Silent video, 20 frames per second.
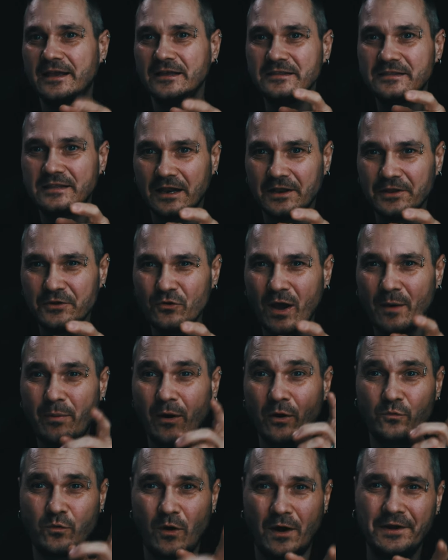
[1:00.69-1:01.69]
can tell you
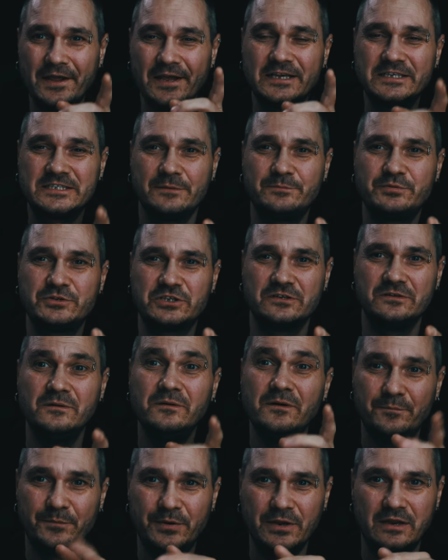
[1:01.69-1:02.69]
about one exception
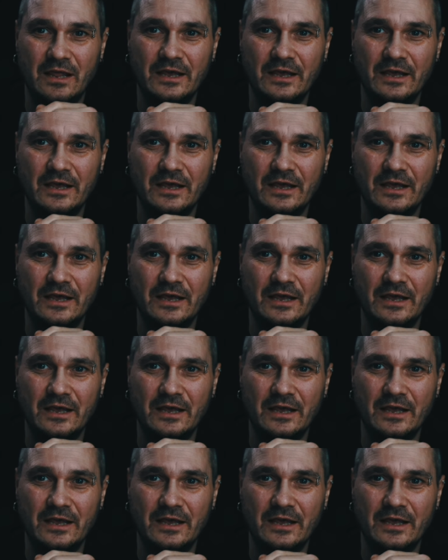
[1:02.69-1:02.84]
a bit